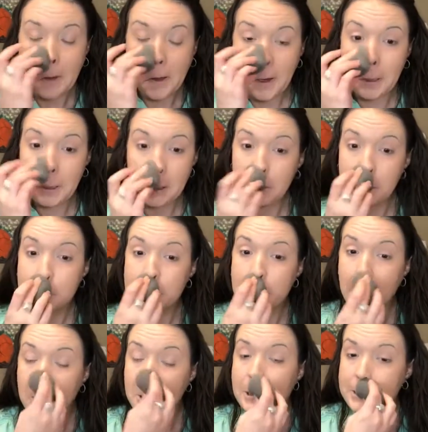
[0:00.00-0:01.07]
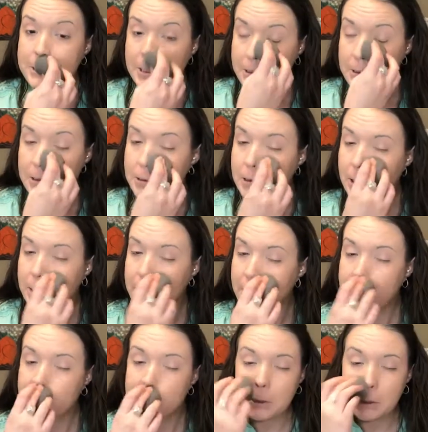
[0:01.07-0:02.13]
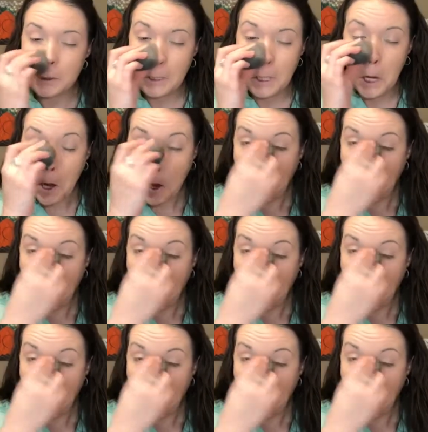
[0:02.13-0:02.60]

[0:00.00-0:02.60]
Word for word: It is, it says it's translucent.